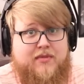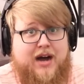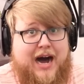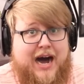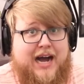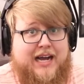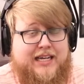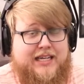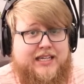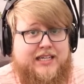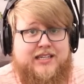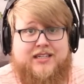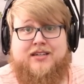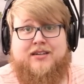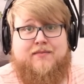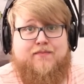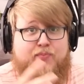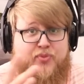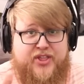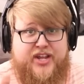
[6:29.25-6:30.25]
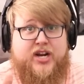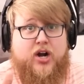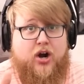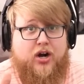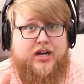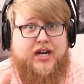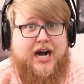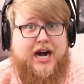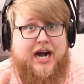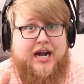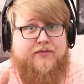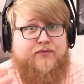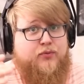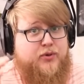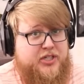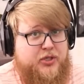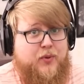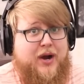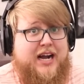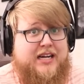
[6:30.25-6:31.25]
i.e., the archive,
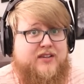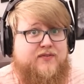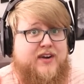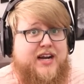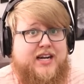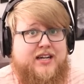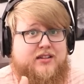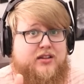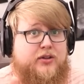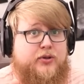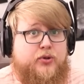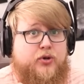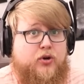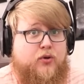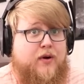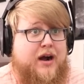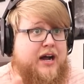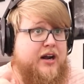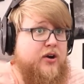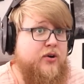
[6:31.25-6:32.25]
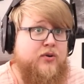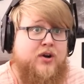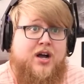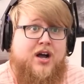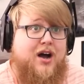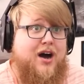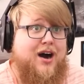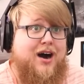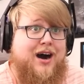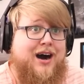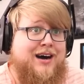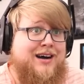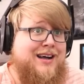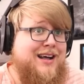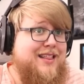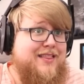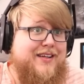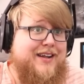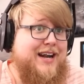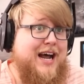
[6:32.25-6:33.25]
when you activated the Lunar Grotto, uh,
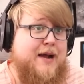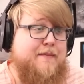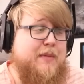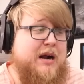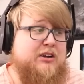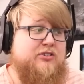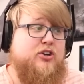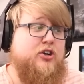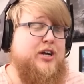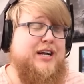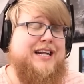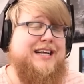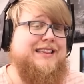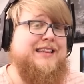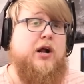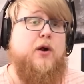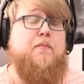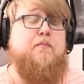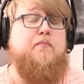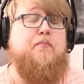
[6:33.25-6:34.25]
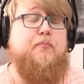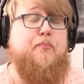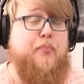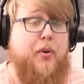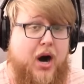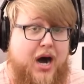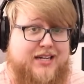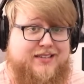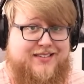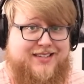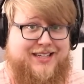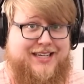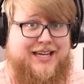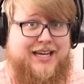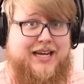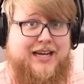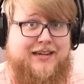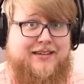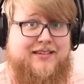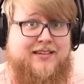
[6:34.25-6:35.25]
the nightmares are getting their butts
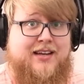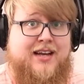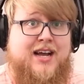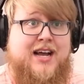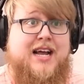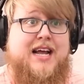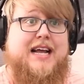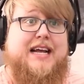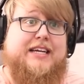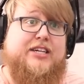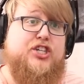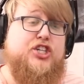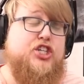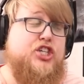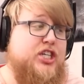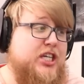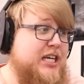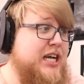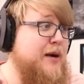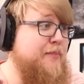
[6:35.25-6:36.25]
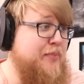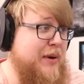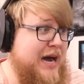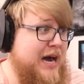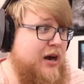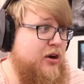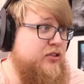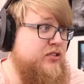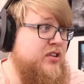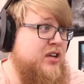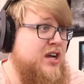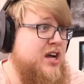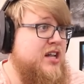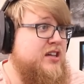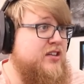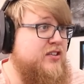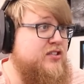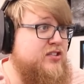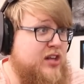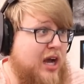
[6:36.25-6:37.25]
kicked. Is she about
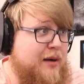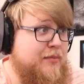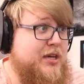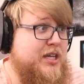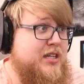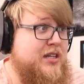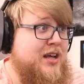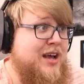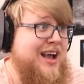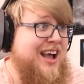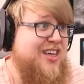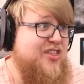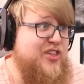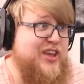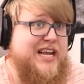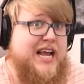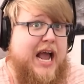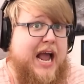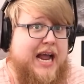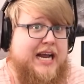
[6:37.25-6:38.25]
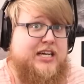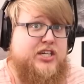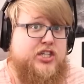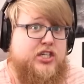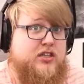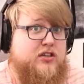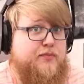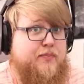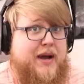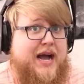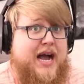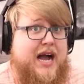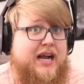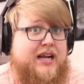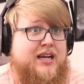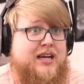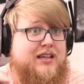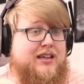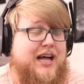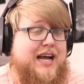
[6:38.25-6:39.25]
to summon the ancients
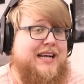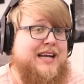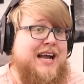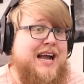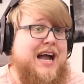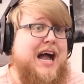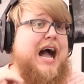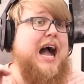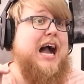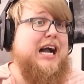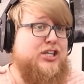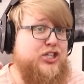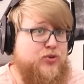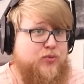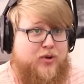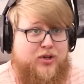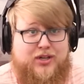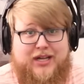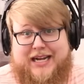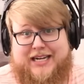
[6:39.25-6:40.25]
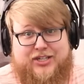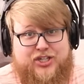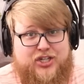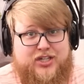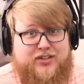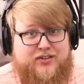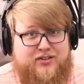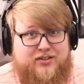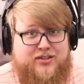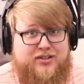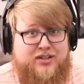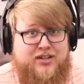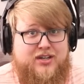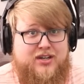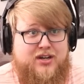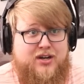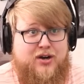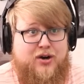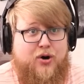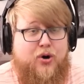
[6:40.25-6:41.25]
back. Like actual ancients.
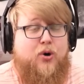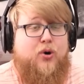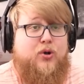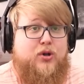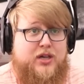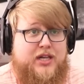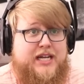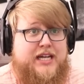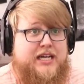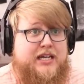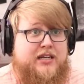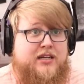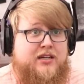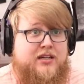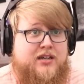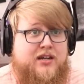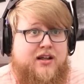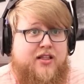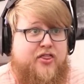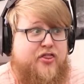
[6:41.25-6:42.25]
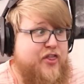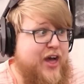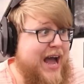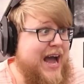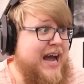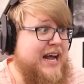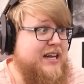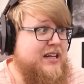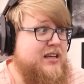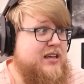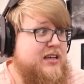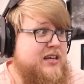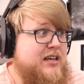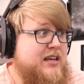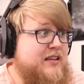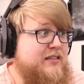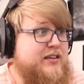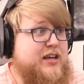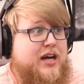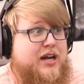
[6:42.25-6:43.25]
Holy. That
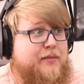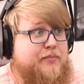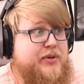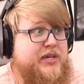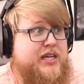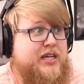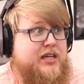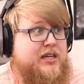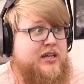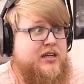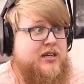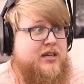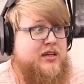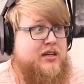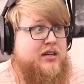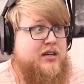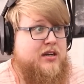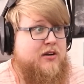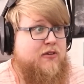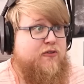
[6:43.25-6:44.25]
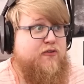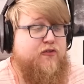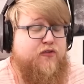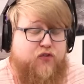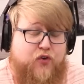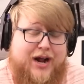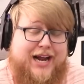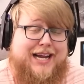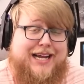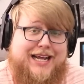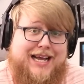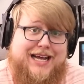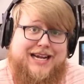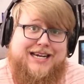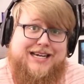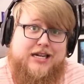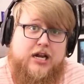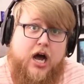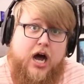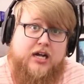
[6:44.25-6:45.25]
is gonna be
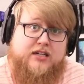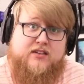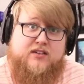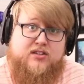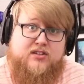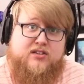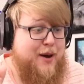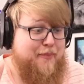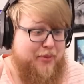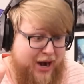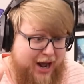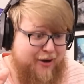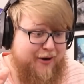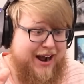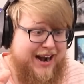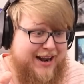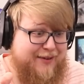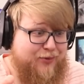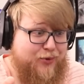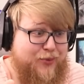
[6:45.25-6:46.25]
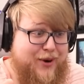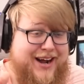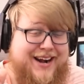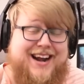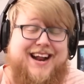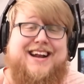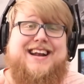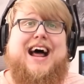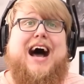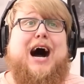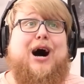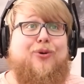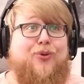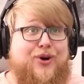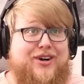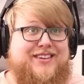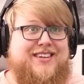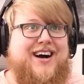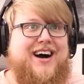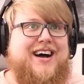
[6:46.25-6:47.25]
freaking nuts. But all right, everyone, now
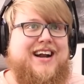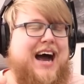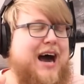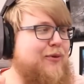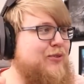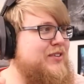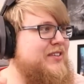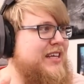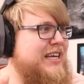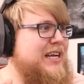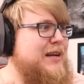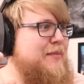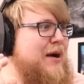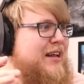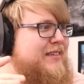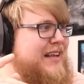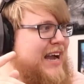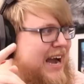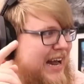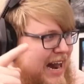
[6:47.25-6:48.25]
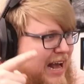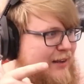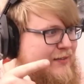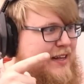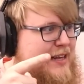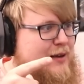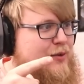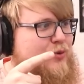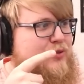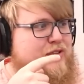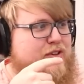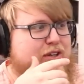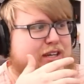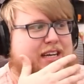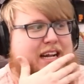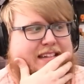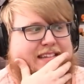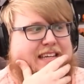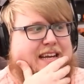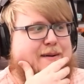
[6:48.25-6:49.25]
we're done. I was thinking about that as I was
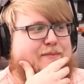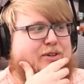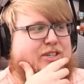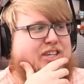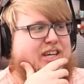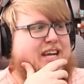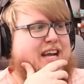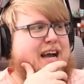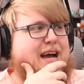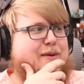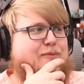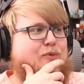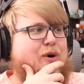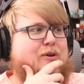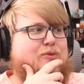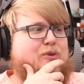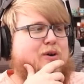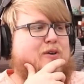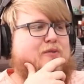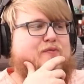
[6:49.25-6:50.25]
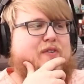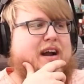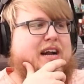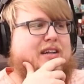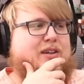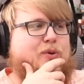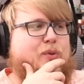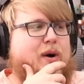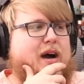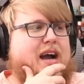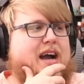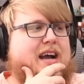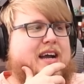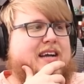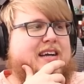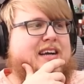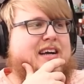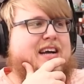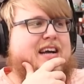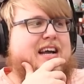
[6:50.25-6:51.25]
looking at the image again while we were fading
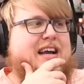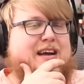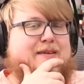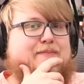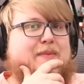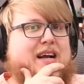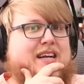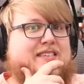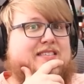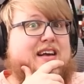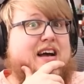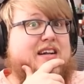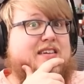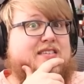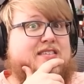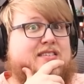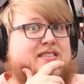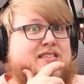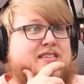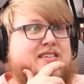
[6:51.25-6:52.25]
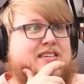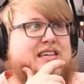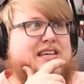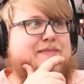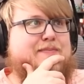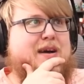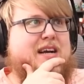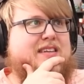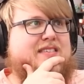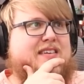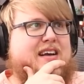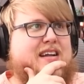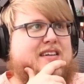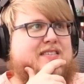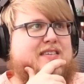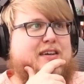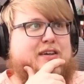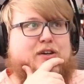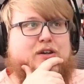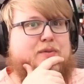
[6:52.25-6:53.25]
away. It makes sense. It makes
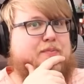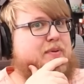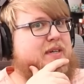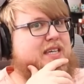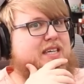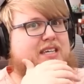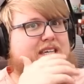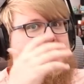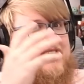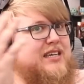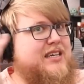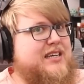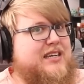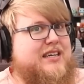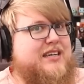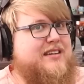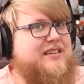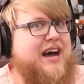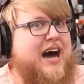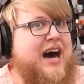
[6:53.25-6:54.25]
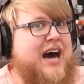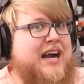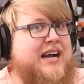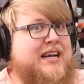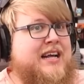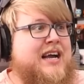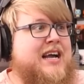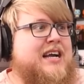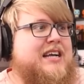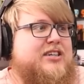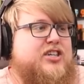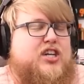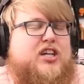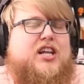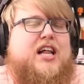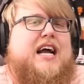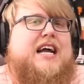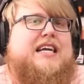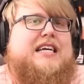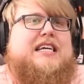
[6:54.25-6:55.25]
sense. It could be tied.
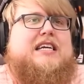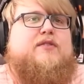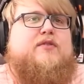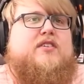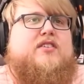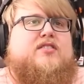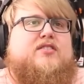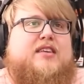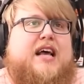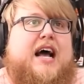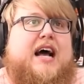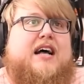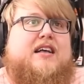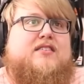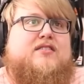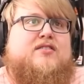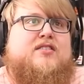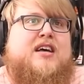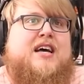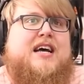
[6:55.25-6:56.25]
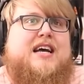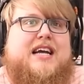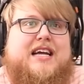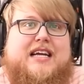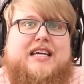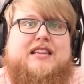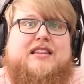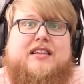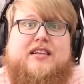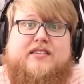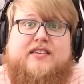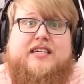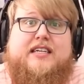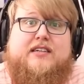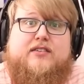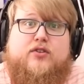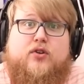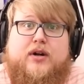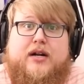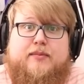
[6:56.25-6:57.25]
Klei even says in the
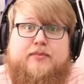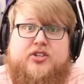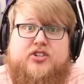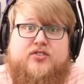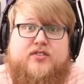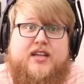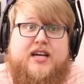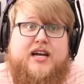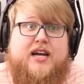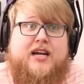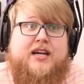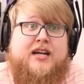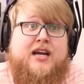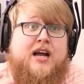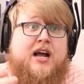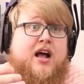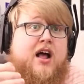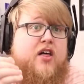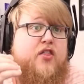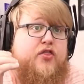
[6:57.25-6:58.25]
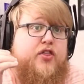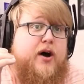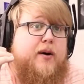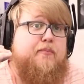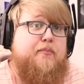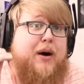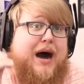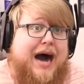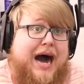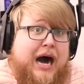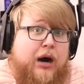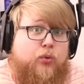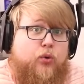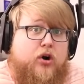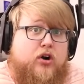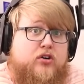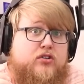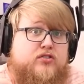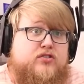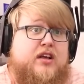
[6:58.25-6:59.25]
teaser image thing the
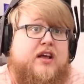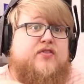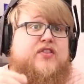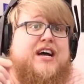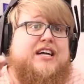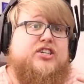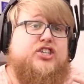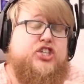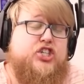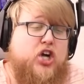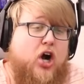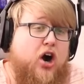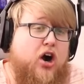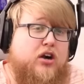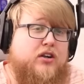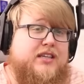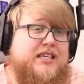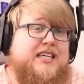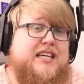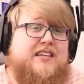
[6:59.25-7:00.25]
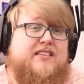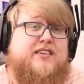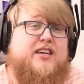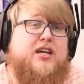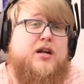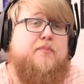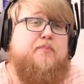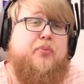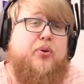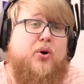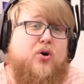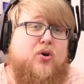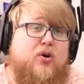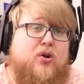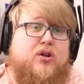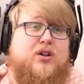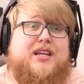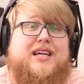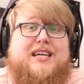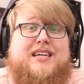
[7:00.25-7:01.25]
powers that Charlie is going to
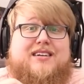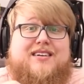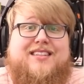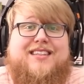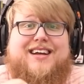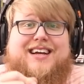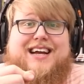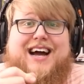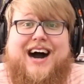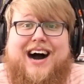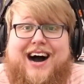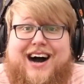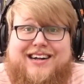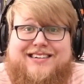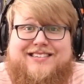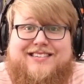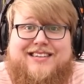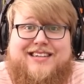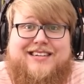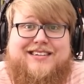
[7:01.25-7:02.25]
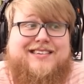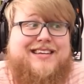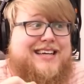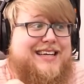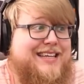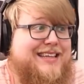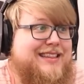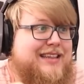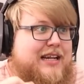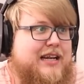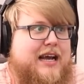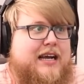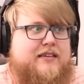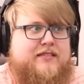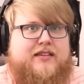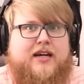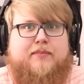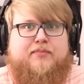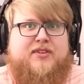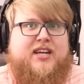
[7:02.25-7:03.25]
pull into the constant in the next
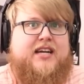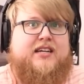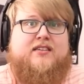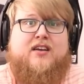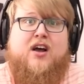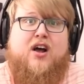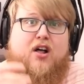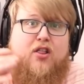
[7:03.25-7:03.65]
update.